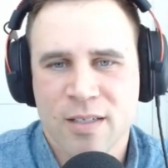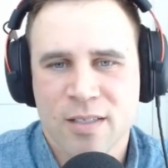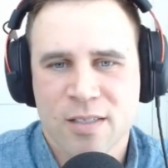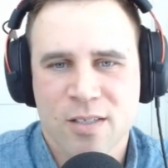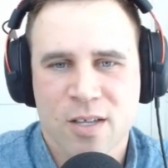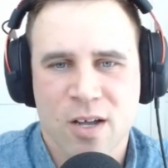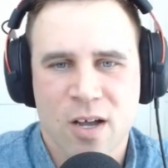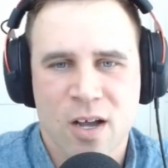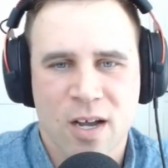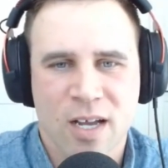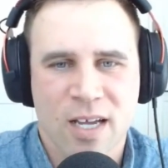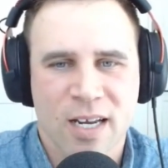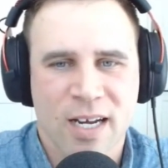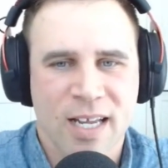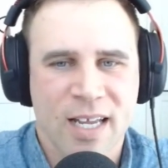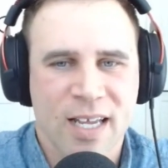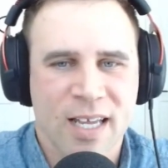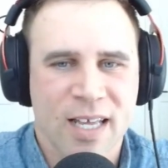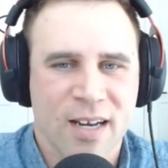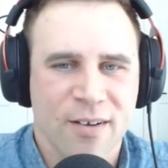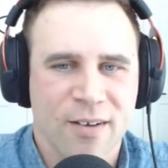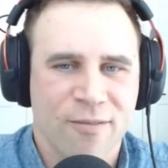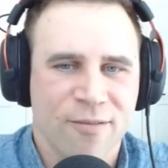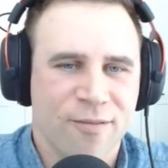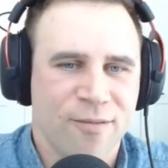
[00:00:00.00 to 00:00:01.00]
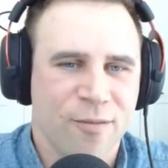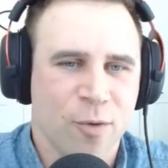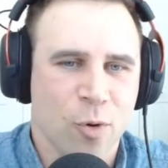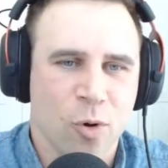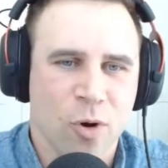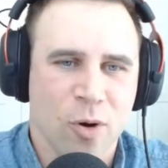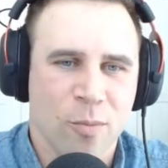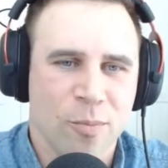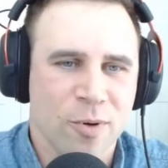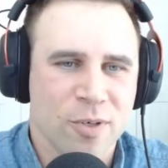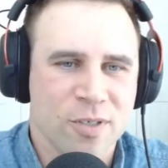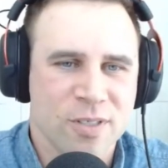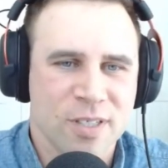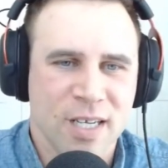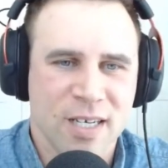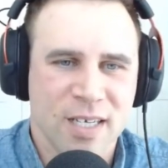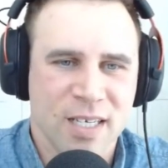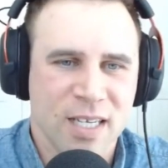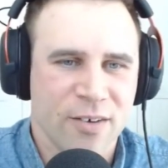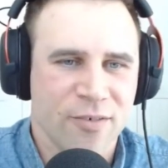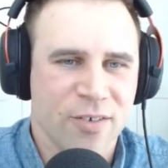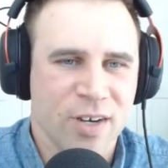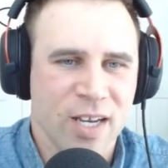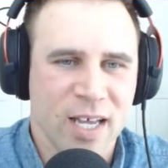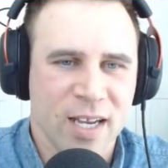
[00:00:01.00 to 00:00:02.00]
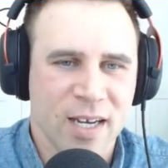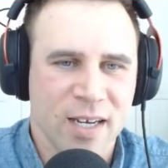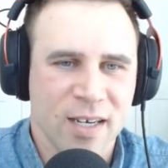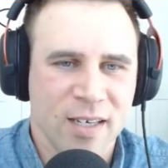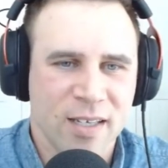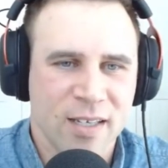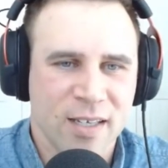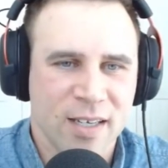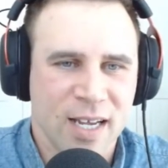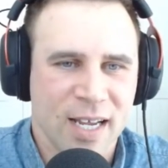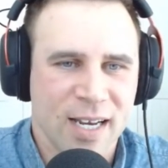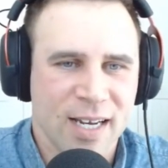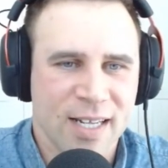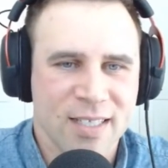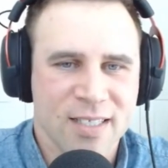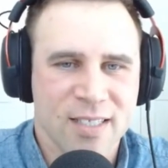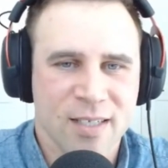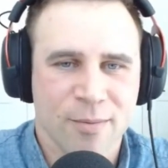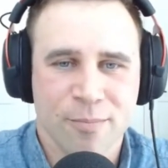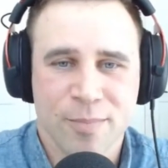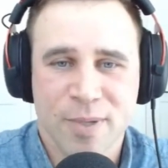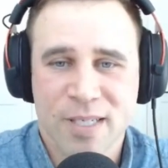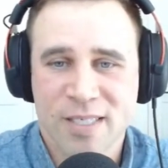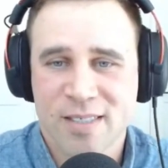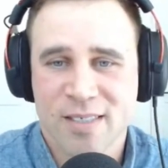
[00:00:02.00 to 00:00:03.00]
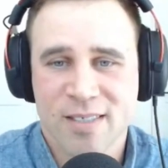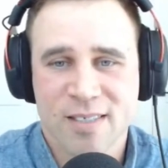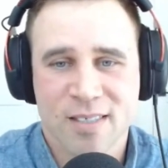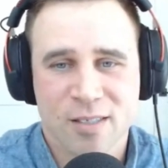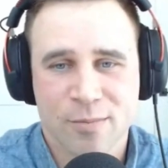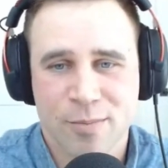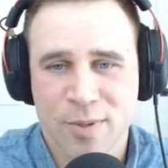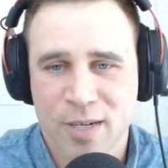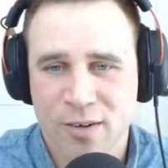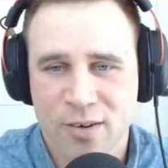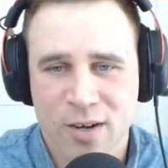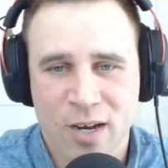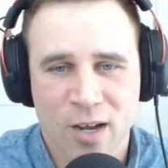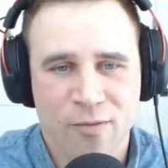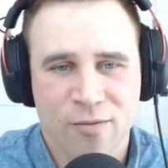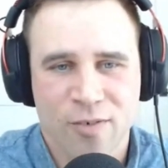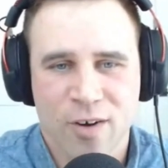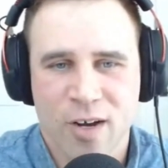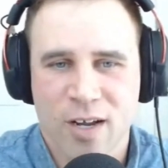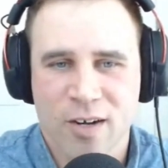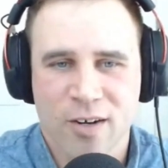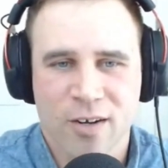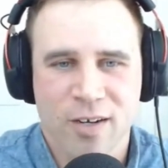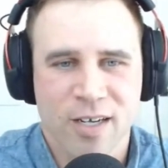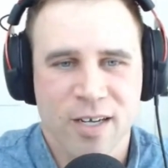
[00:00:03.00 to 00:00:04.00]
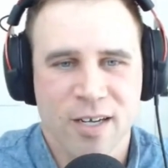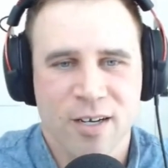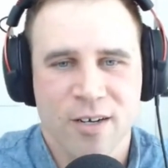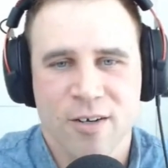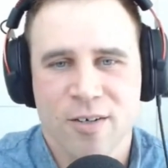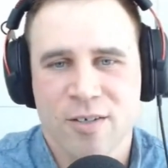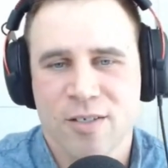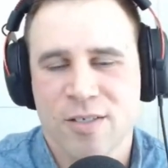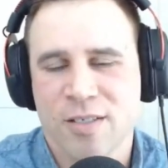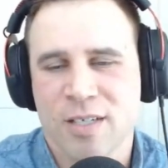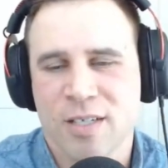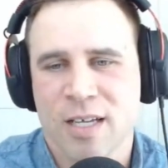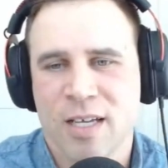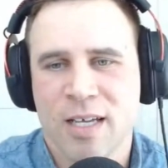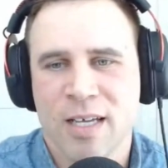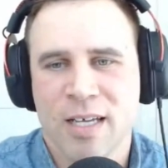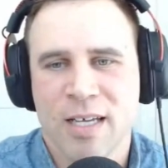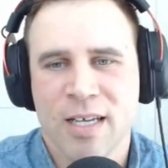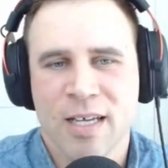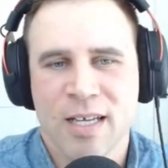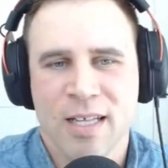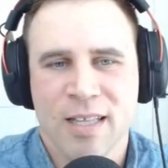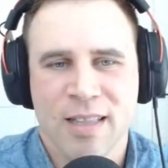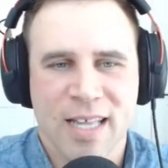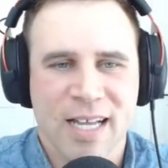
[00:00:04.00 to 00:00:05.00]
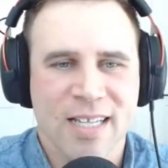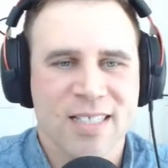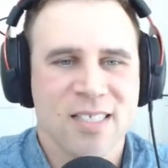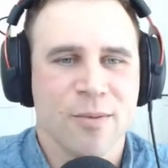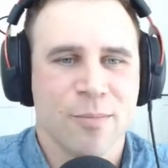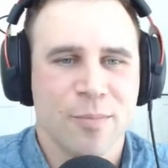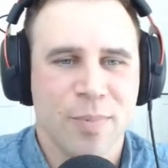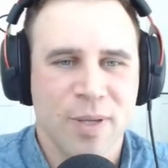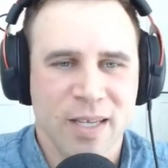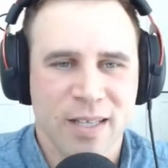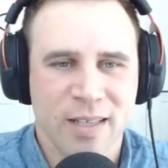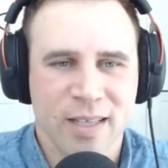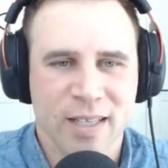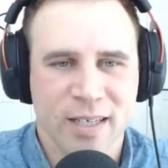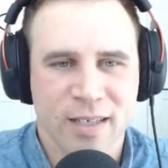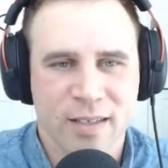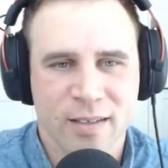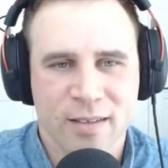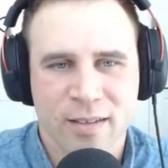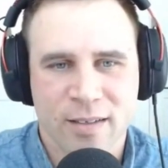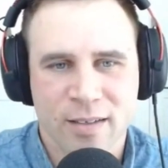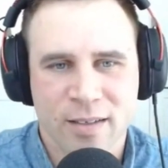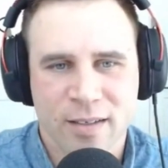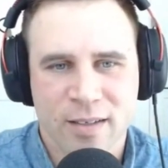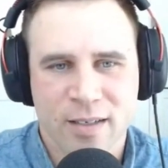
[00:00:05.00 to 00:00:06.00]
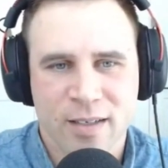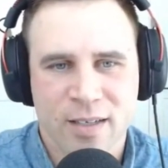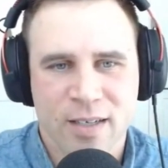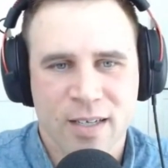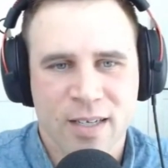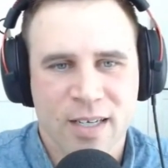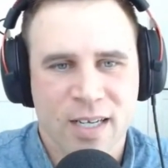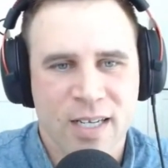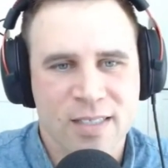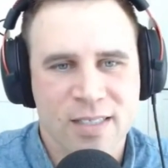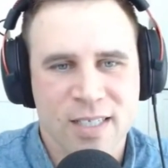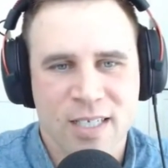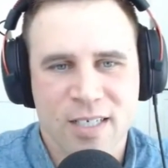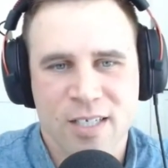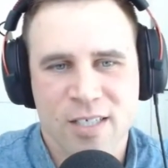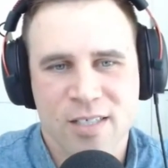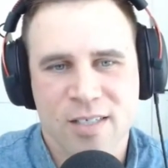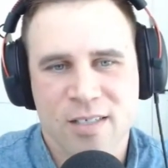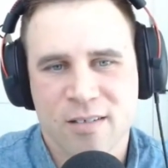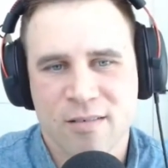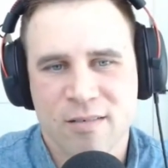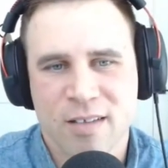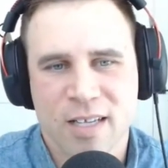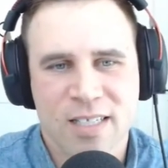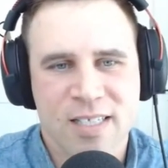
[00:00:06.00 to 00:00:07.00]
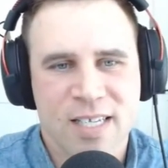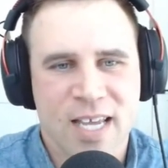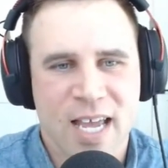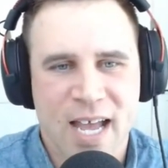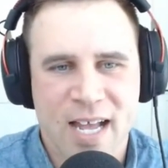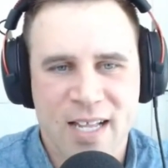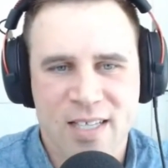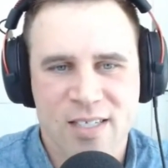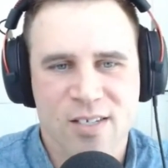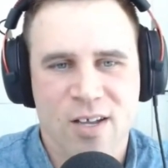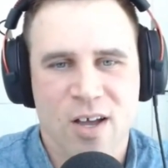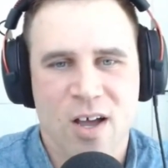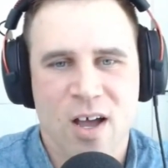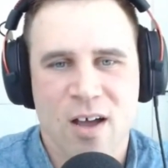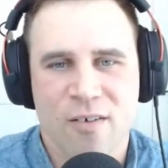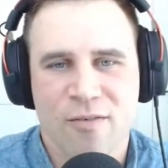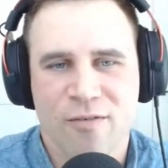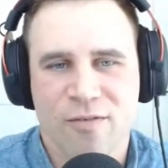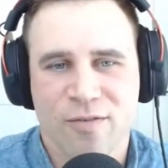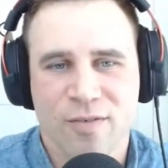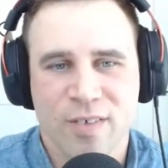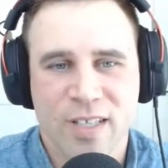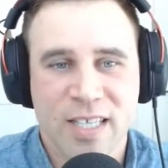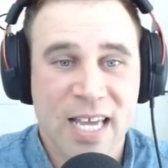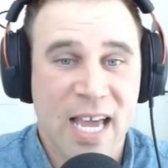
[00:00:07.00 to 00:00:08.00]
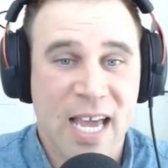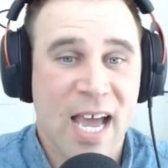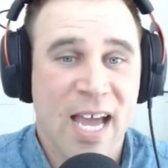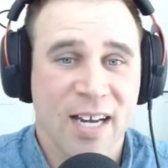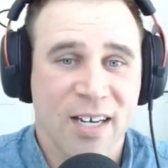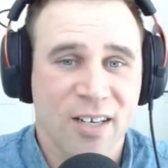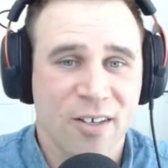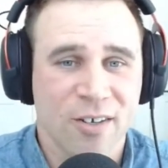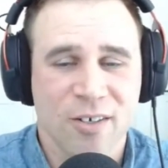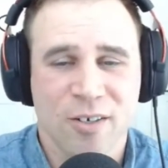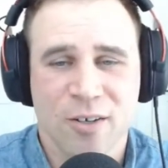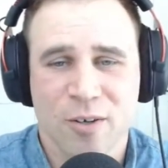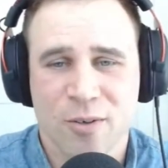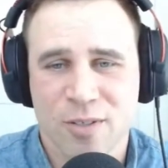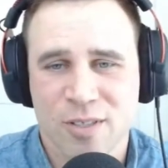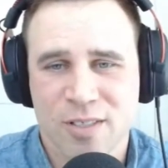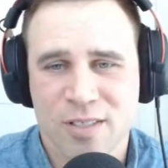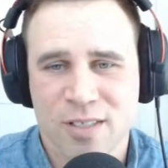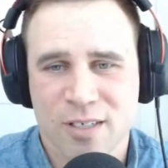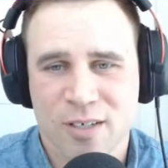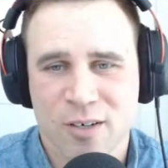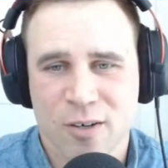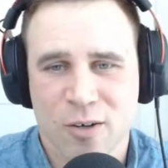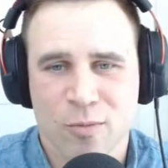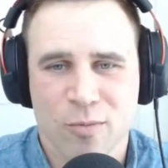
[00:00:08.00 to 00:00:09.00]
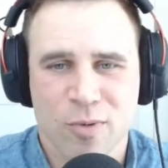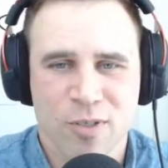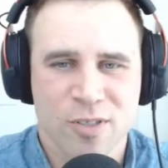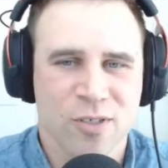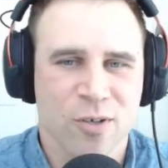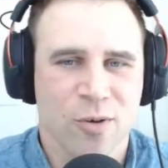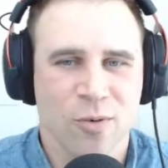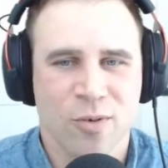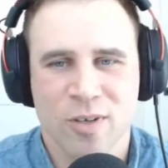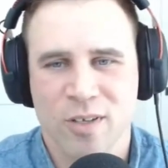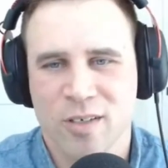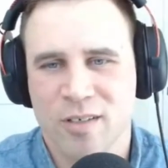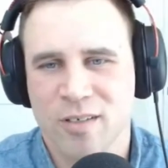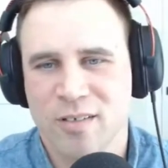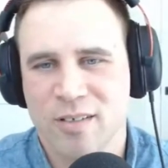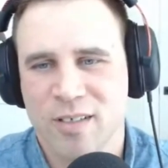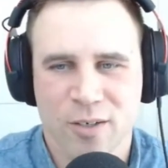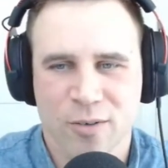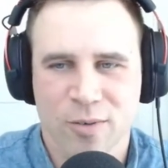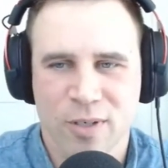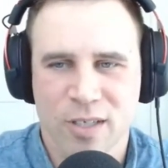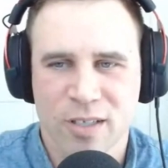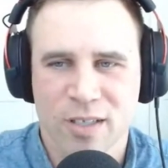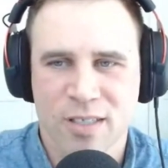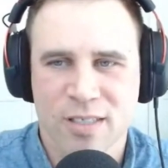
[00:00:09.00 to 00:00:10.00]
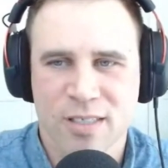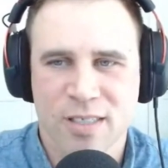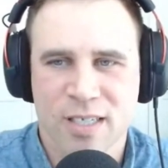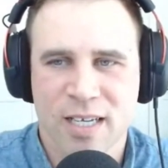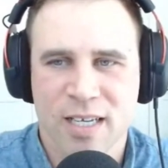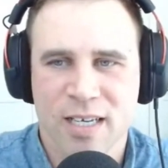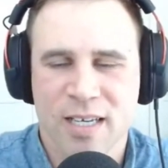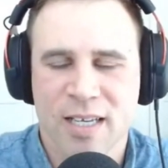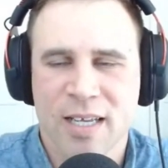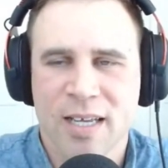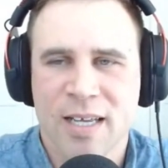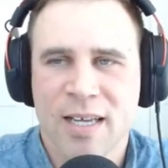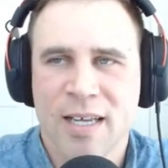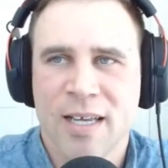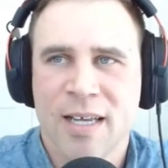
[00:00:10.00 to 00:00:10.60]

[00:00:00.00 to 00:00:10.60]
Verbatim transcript: stock and I could get a 4% dividend and it's a business that's been around for 100 years, that's appealing because they just, it's hands off. Yeah, it could go to zero, but so could your real estate.